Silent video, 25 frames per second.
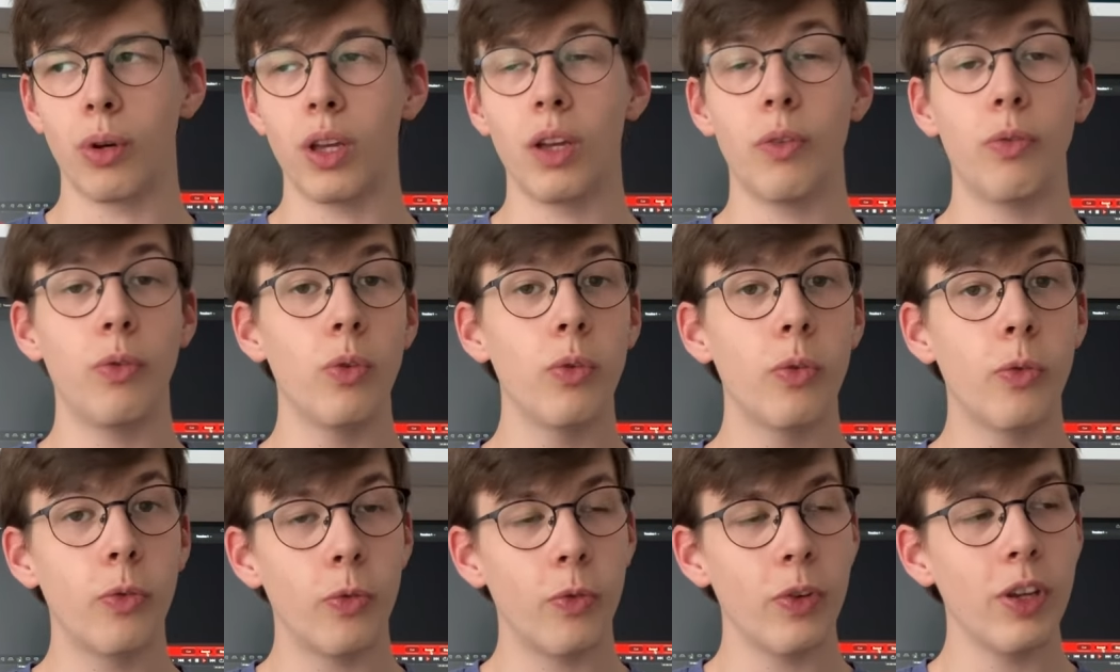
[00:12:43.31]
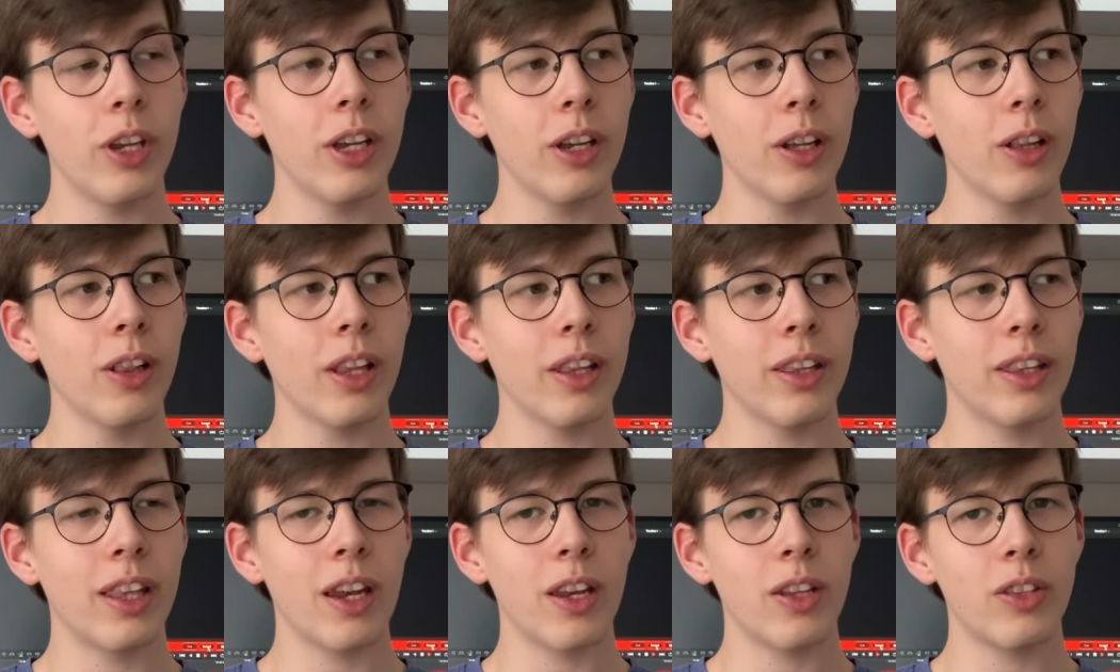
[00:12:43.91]
If you feel
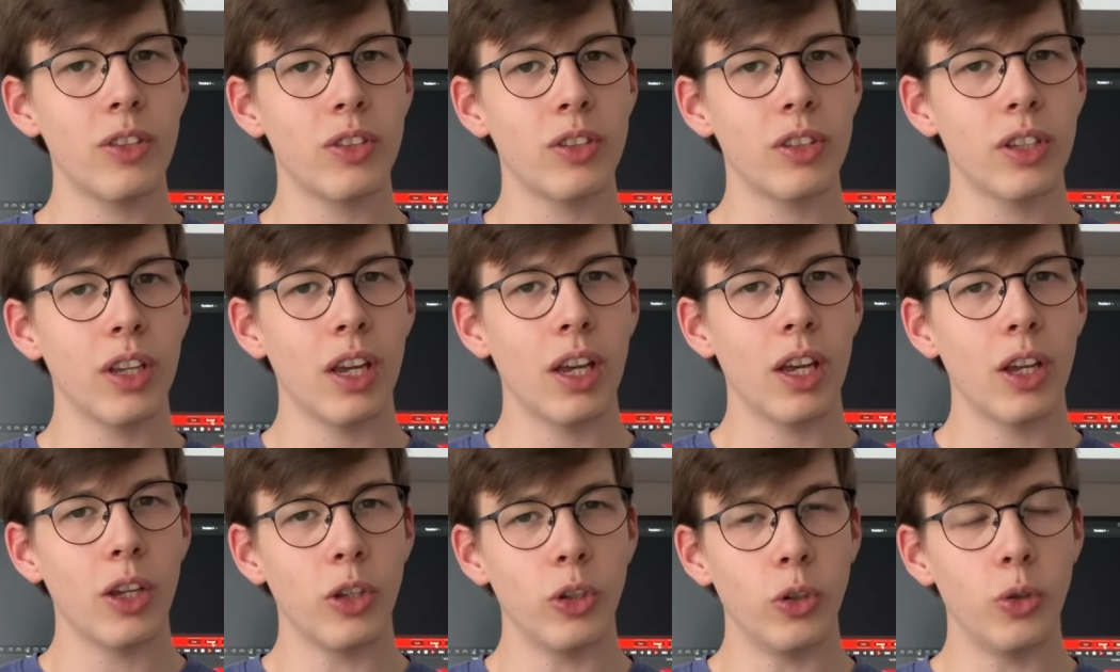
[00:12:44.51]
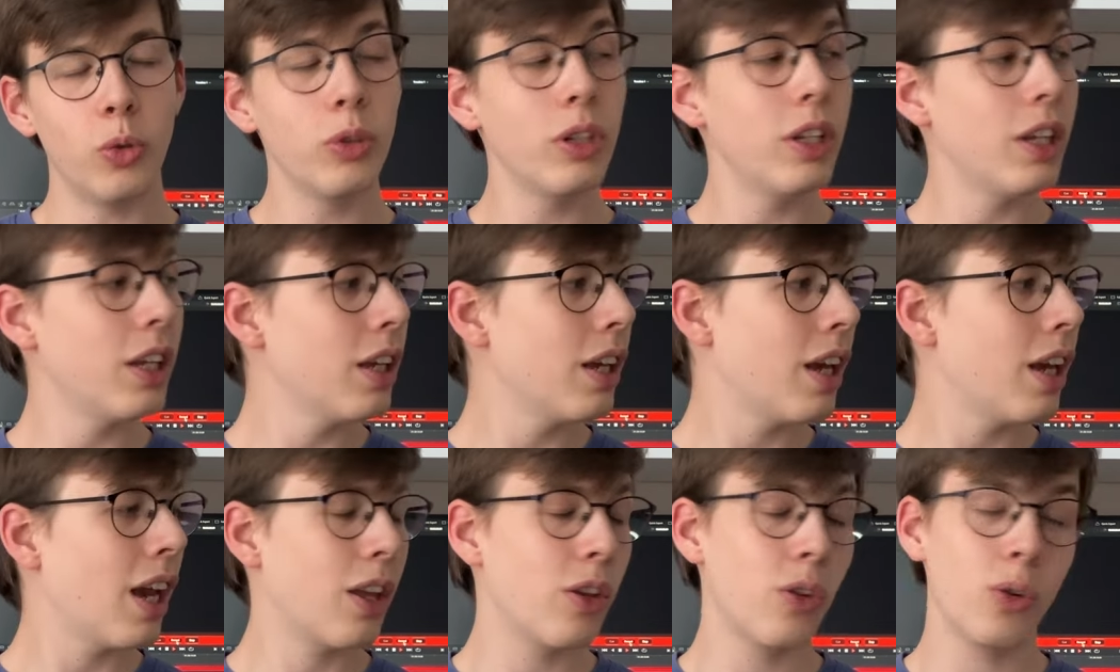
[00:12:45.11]
that it's
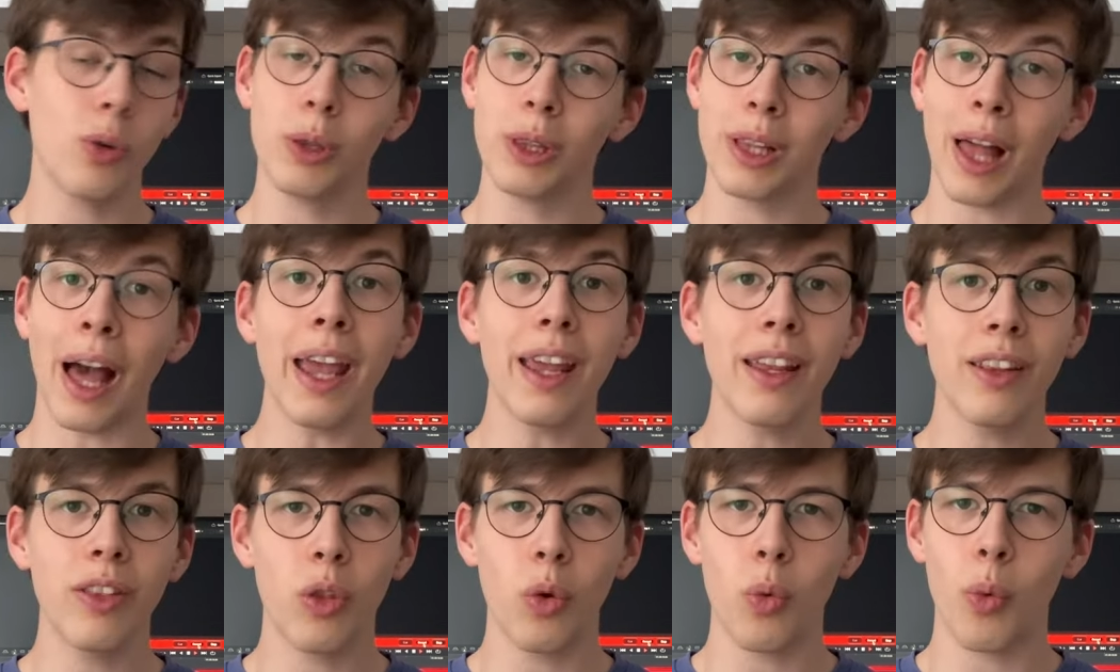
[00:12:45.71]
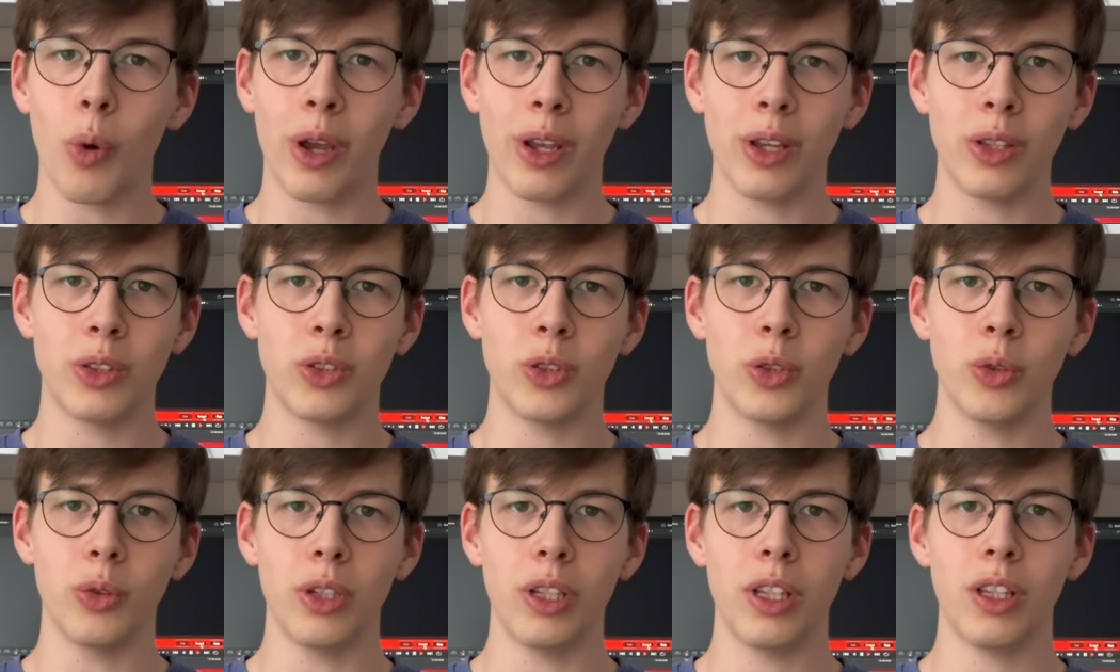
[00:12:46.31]
unique and you like the way it's
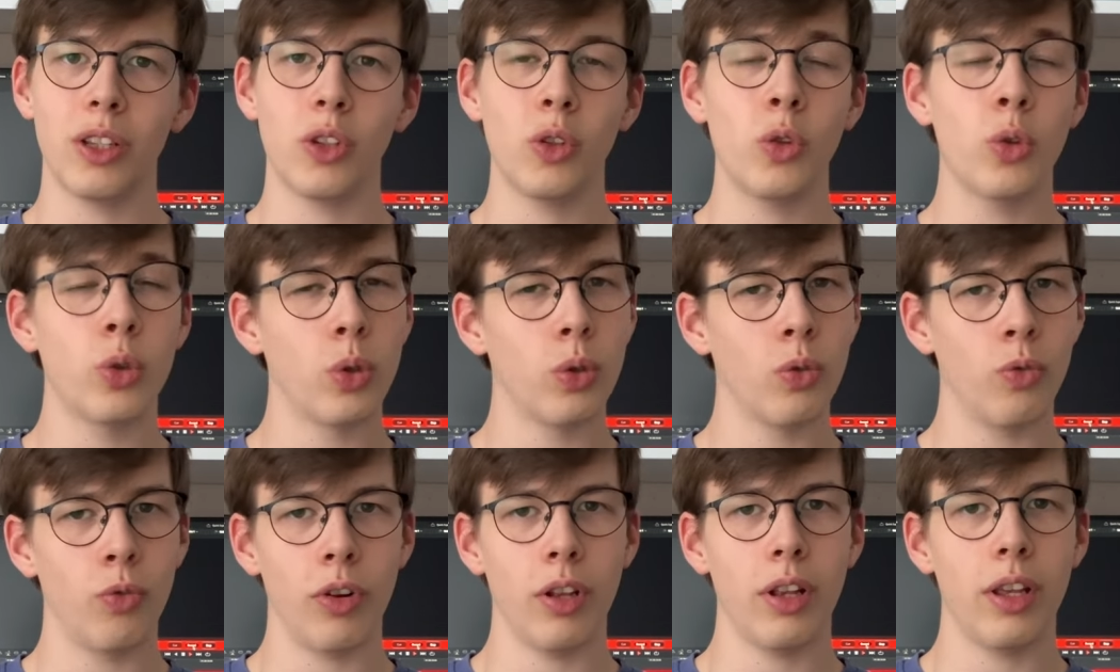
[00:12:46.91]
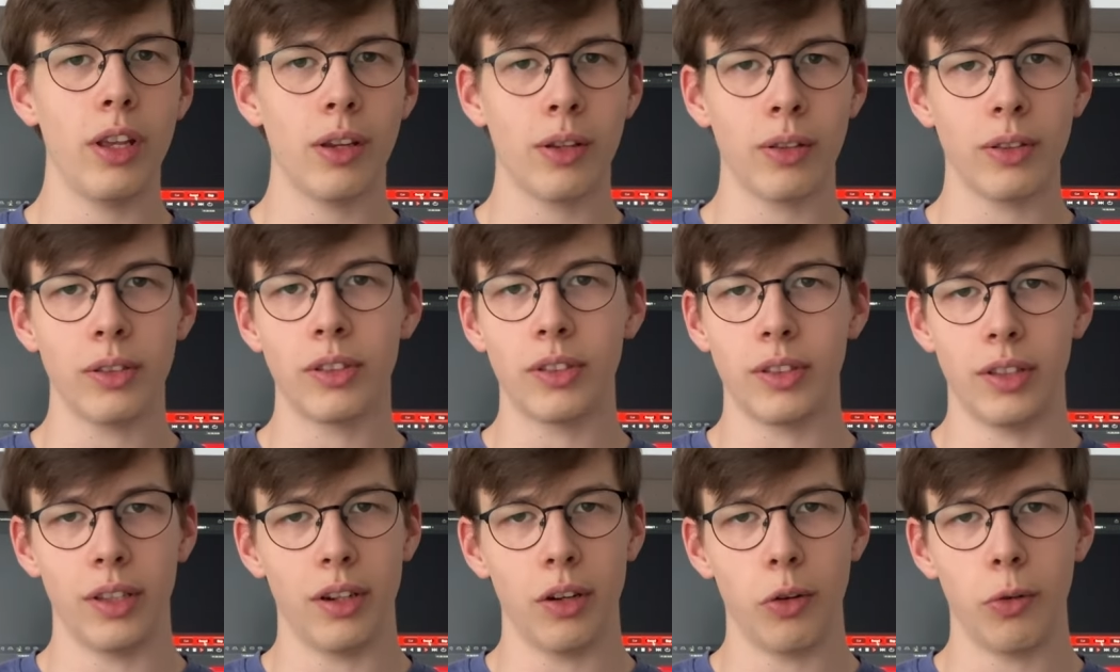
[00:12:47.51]
unique, you should really
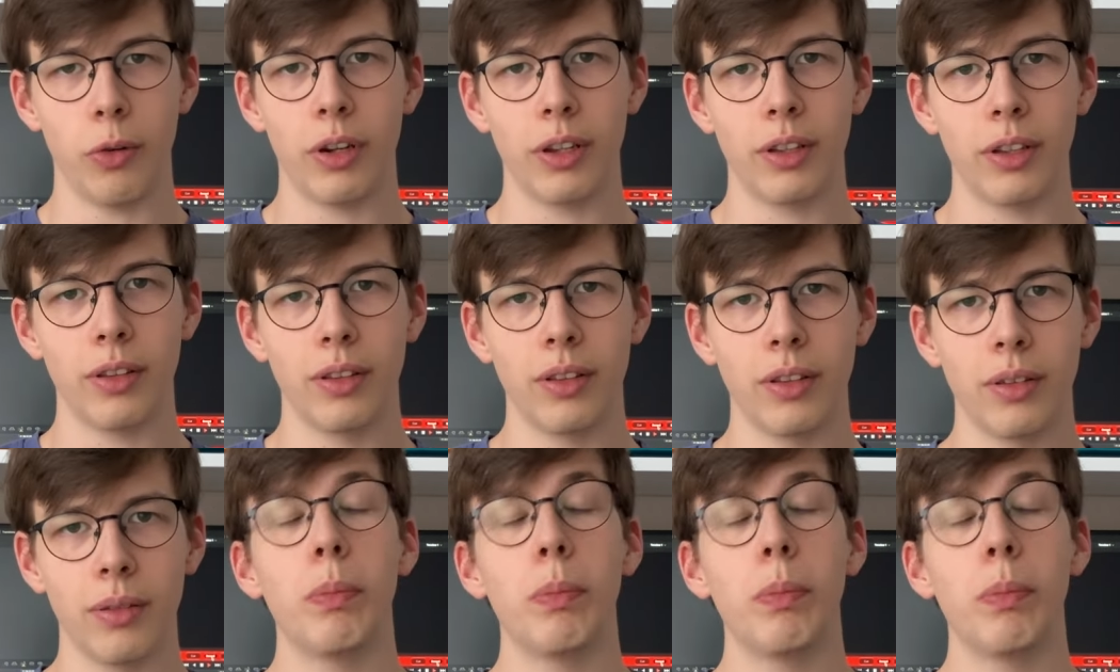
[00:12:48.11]
consider it.